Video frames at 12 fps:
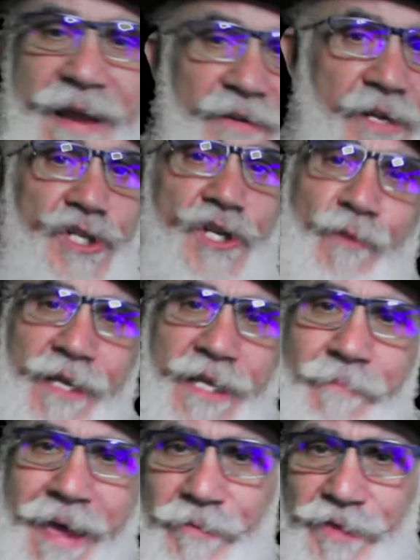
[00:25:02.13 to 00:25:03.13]
she really
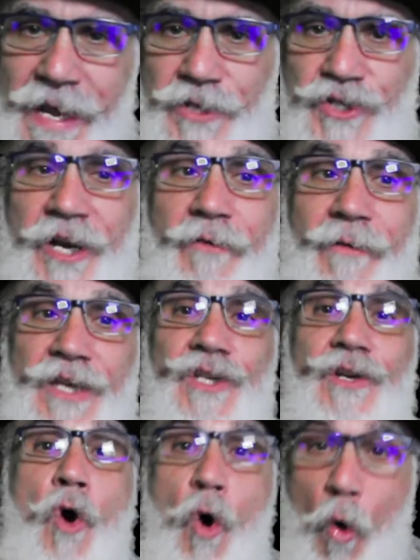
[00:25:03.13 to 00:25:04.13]
mate with the next generation,
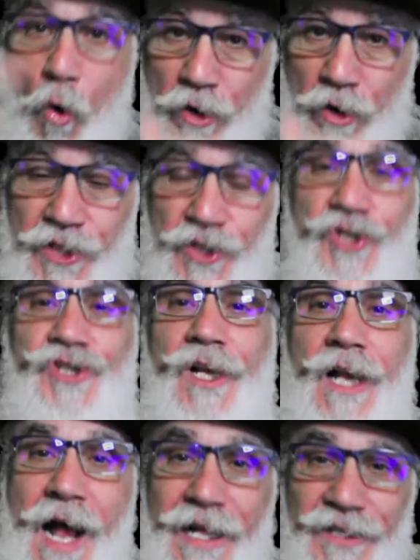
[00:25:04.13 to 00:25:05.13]
or is it just a
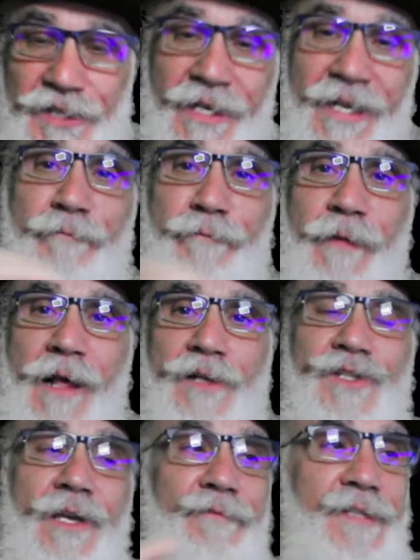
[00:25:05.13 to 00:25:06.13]
constant influx
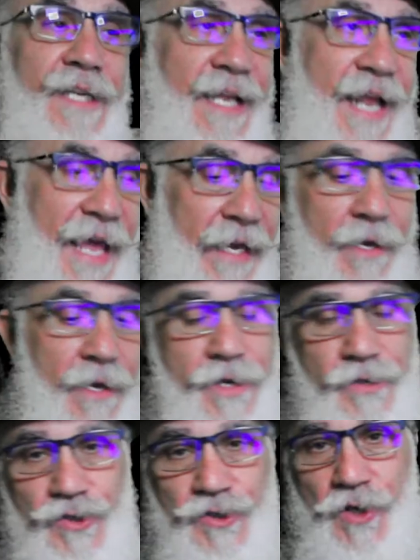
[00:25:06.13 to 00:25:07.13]
of DNA?
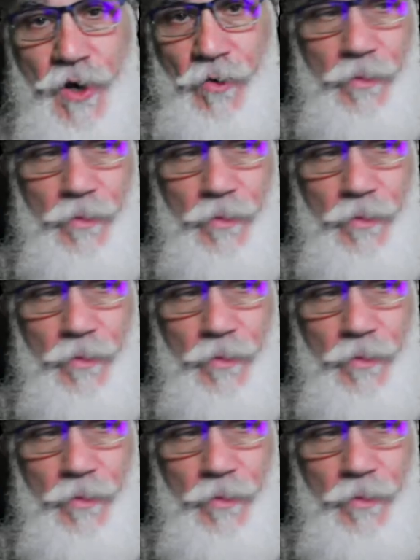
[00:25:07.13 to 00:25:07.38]
So